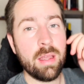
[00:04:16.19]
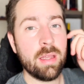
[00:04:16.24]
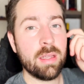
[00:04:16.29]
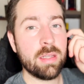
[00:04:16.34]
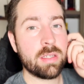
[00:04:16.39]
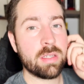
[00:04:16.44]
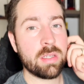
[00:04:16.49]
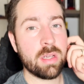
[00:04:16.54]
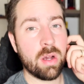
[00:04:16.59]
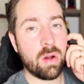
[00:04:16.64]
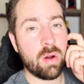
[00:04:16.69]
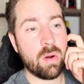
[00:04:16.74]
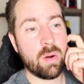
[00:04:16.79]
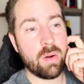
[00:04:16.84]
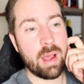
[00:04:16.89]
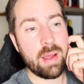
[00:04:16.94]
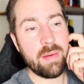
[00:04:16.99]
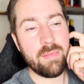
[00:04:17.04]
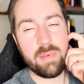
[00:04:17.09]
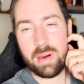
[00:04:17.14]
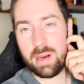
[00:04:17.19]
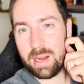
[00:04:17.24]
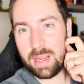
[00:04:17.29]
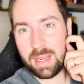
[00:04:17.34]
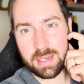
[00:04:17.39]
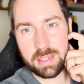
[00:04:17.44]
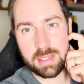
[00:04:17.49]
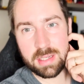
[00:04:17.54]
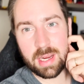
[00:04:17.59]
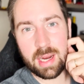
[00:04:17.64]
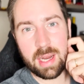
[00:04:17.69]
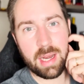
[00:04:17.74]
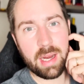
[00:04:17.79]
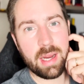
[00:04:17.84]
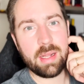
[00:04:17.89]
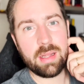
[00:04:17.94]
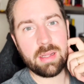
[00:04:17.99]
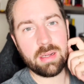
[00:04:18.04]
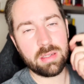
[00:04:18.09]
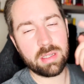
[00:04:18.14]
so I'm very
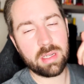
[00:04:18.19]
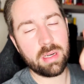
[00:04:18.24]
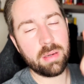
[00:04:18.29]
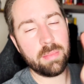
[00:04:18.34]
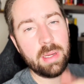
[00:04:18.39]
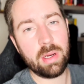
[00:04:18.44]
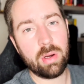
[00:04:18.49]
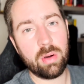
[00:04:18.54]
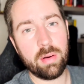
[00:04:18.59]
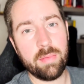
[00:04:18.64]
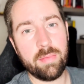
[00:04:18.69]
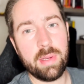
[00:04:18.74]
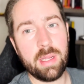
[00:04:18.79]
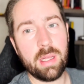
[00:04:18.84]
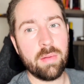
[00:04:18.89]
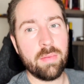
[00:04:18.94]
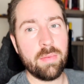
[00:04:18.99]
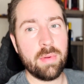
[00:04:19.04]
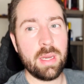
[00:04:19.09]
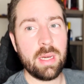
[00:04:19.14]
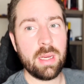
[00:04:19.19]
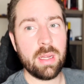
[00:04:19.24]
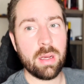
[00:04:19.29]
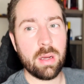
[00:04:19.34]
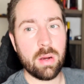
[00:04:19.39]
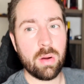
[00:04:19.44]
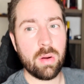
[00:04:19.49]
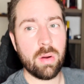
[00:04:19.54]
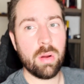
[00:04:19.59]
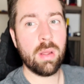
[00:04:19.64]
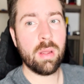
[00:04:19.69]
excited. There's going to be a reveal video,